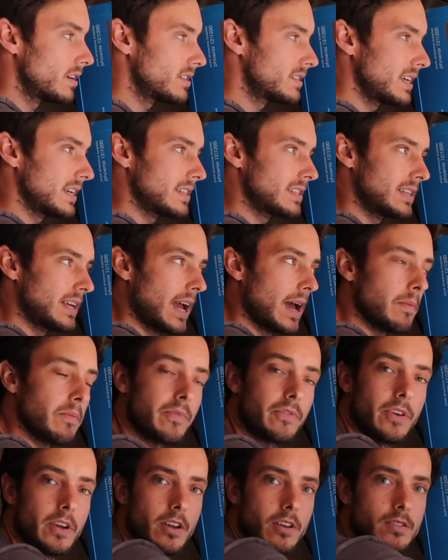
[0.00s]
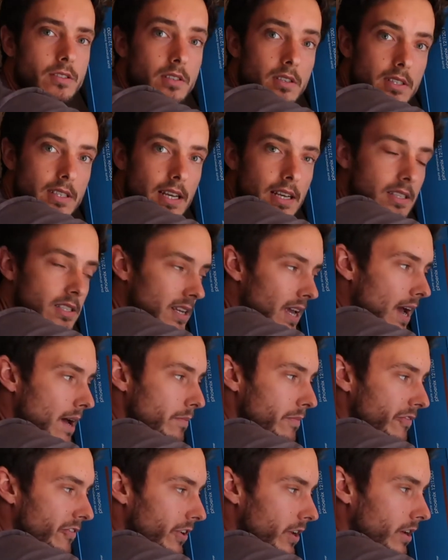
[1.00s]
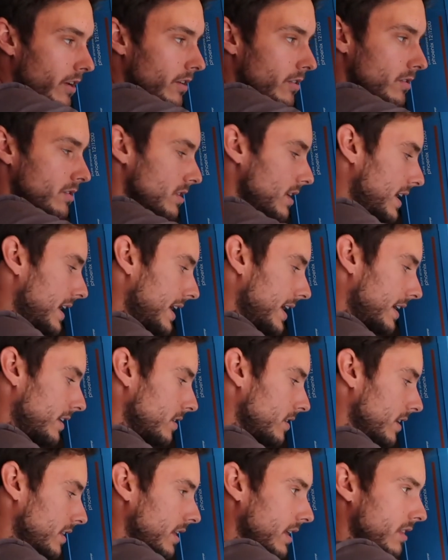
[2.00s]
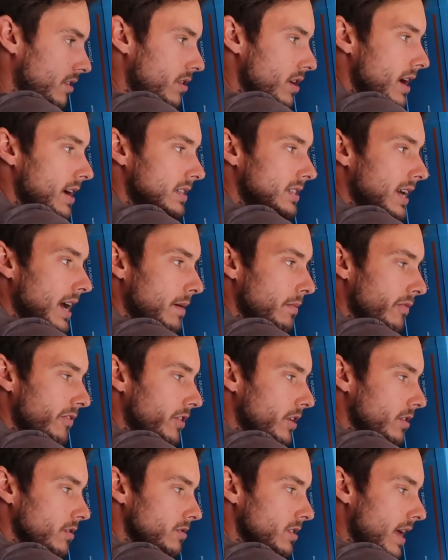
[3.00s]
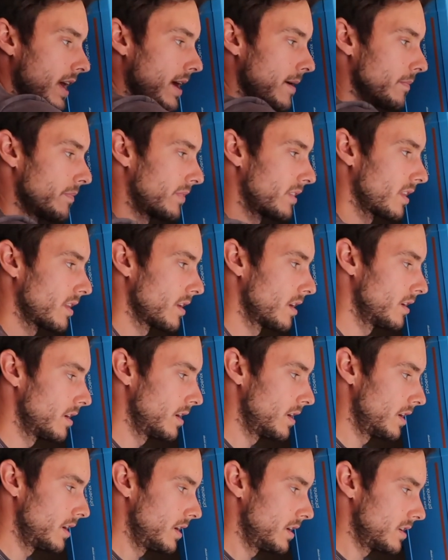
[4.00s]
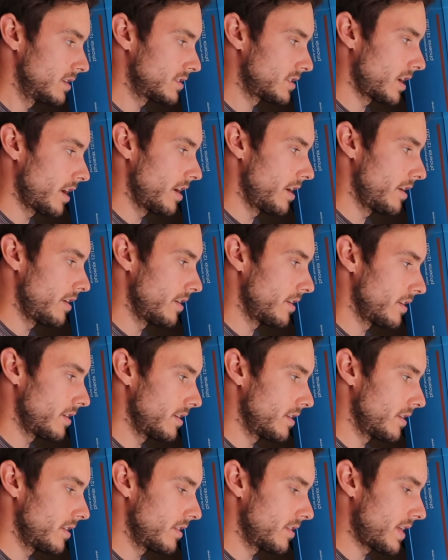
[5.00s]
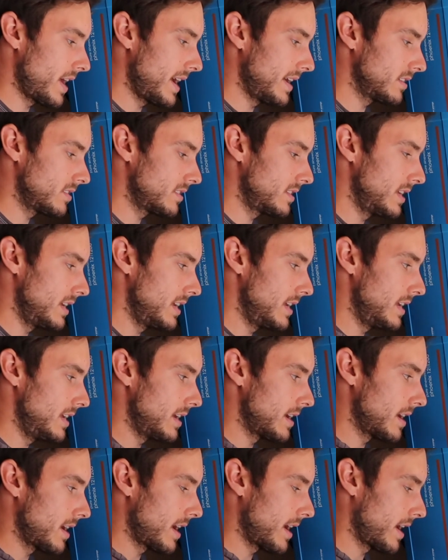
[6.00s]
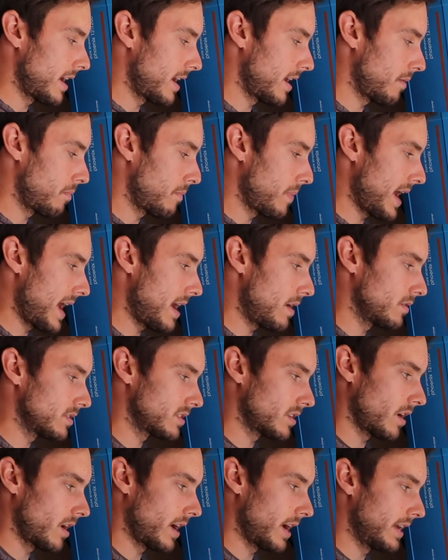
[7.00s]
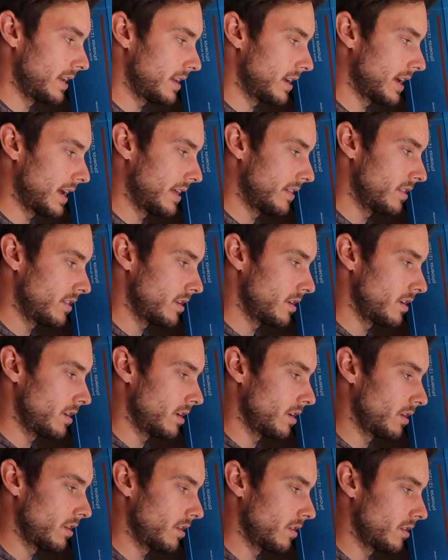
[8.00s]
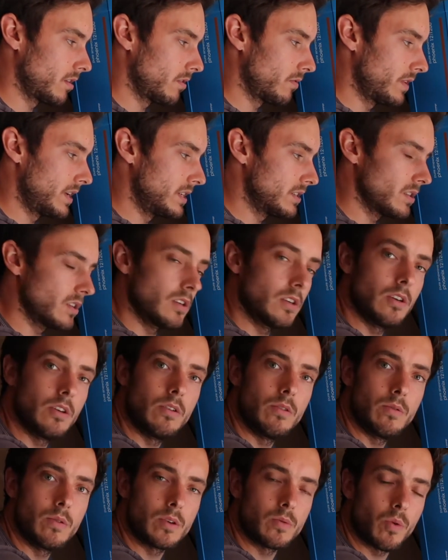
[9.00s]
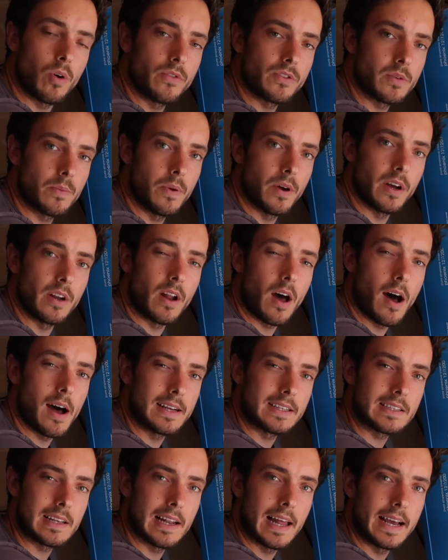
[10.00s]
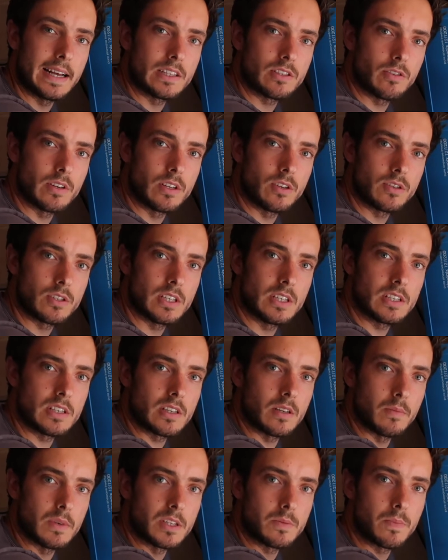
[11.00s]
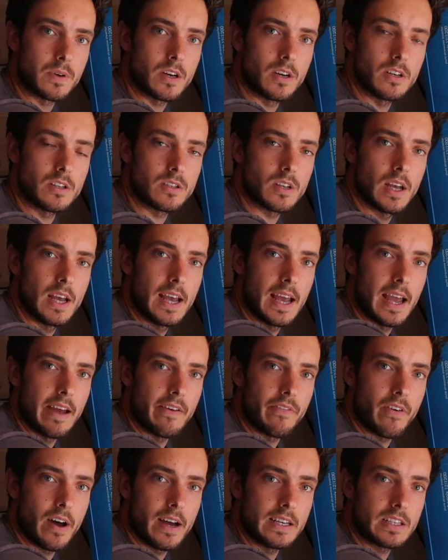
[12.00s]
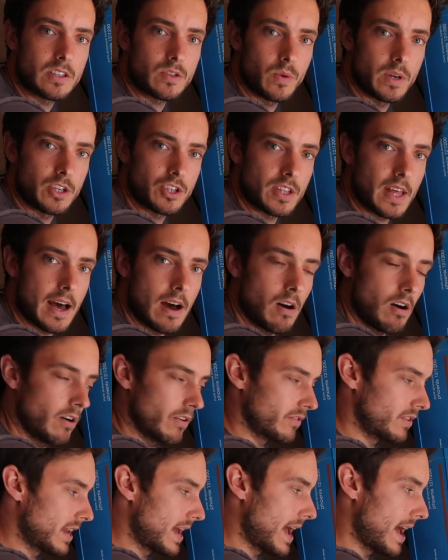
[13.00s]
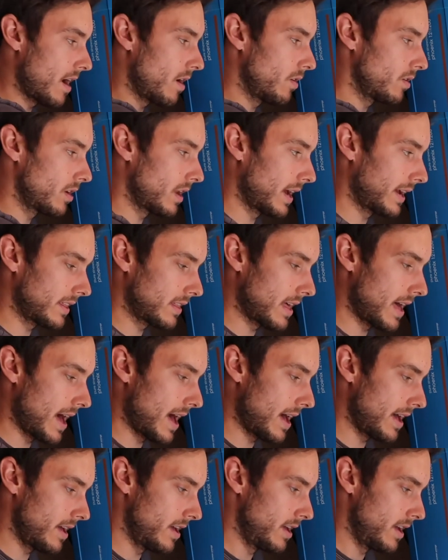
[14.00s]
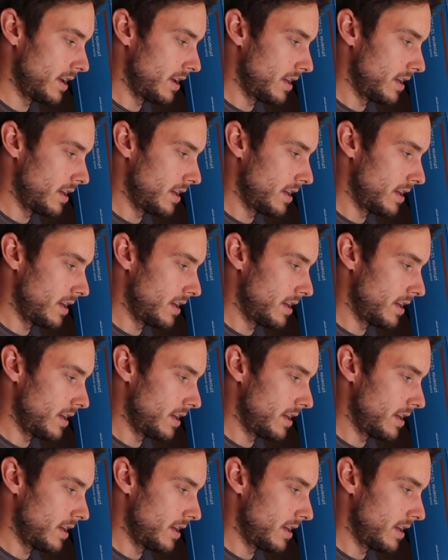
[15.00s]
60 amp fuse, 60 amp fuse, and I think 30 amp fuse there. So that's the power side, and the reason you would want to put an isolator in your system is because if I switch that off now, like that,